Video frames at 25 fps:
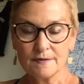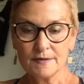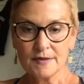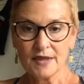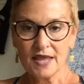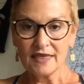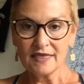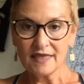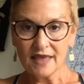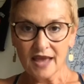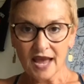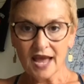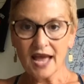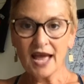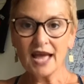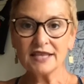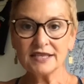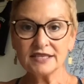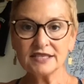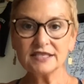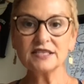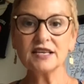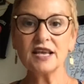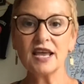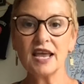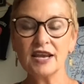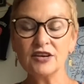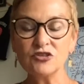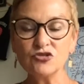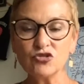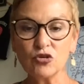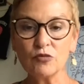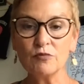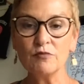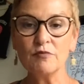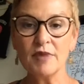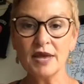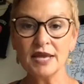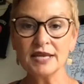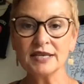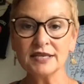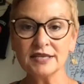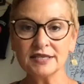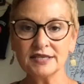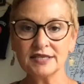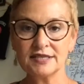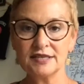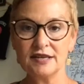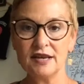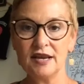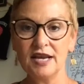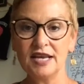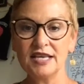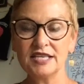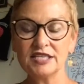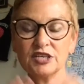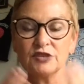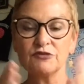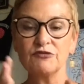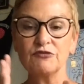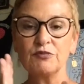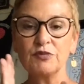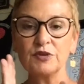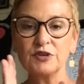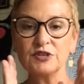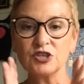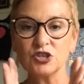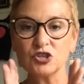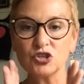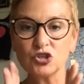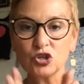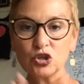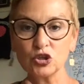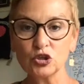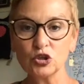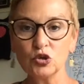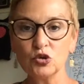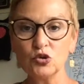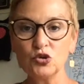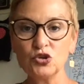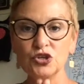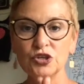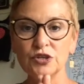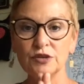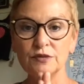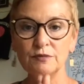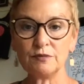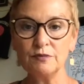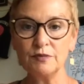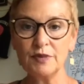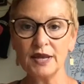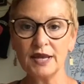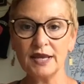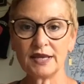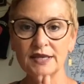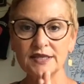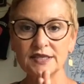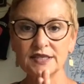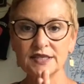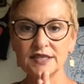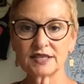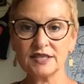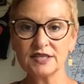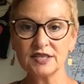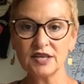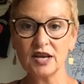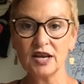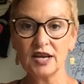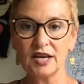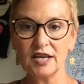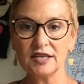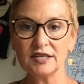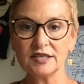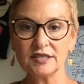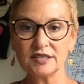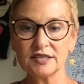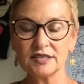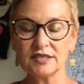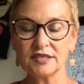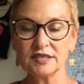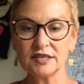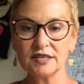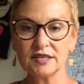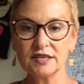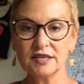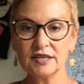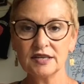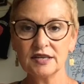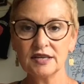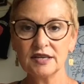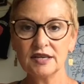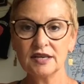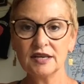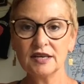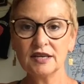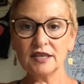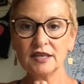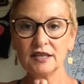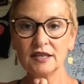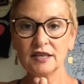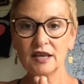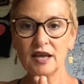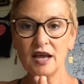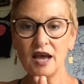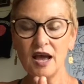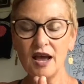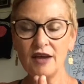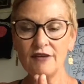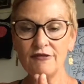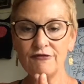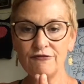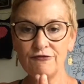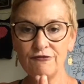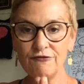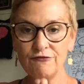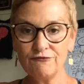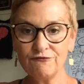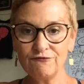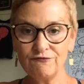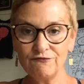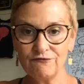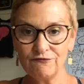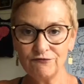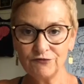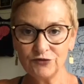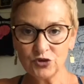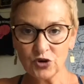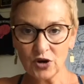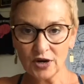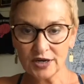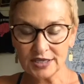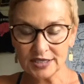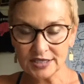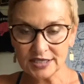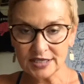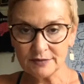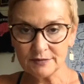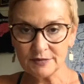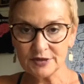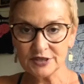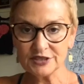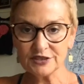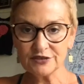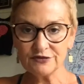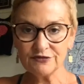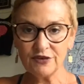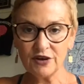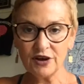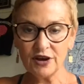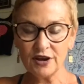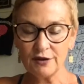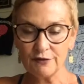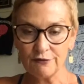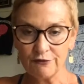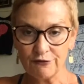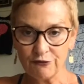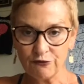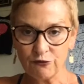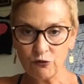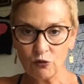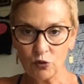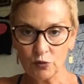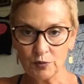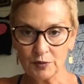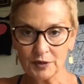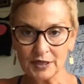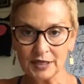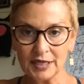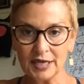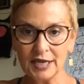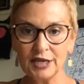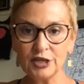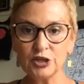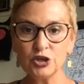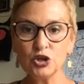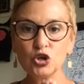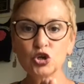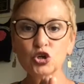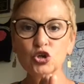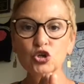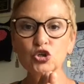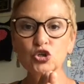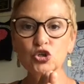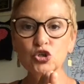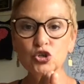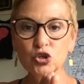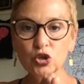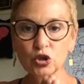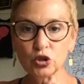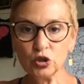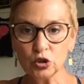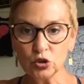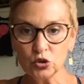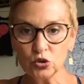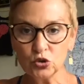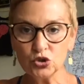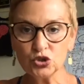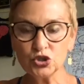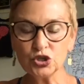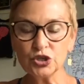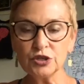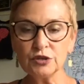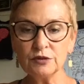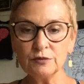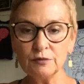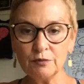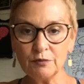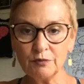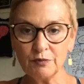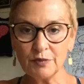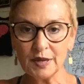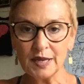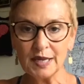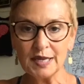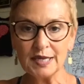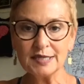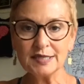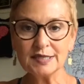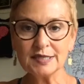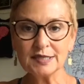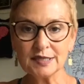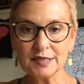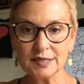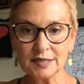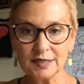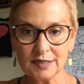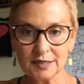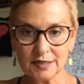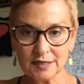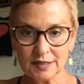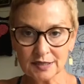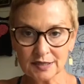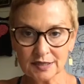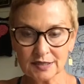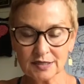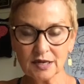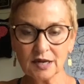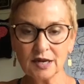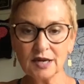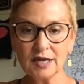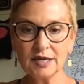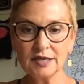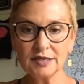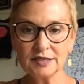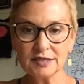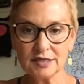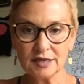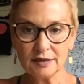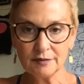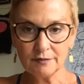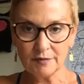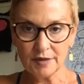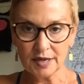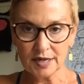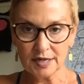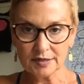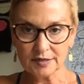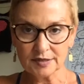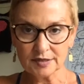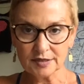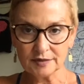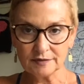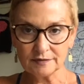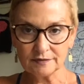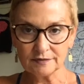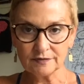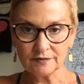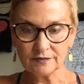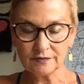That's a tremendous science. It's a solution-based science. I try to demystify and formulate solution-based science and medicine.